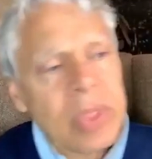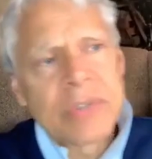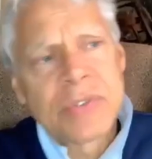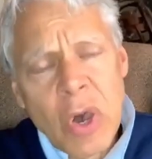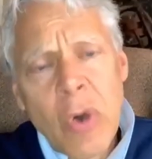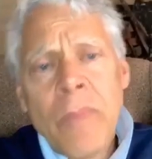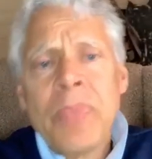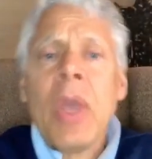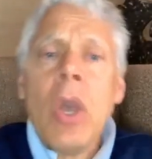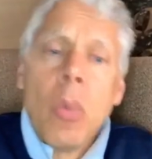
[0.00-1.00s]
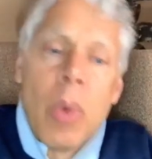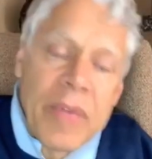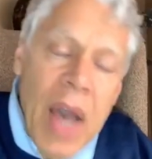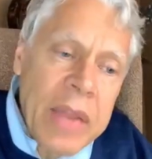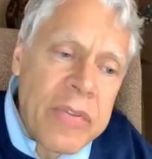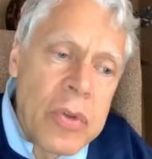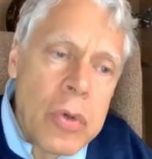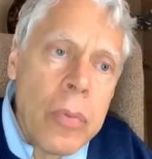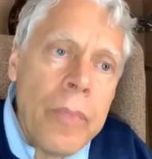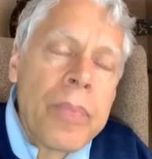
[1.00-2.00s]
So we've got
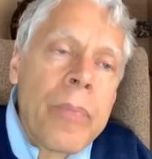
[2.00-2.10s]
to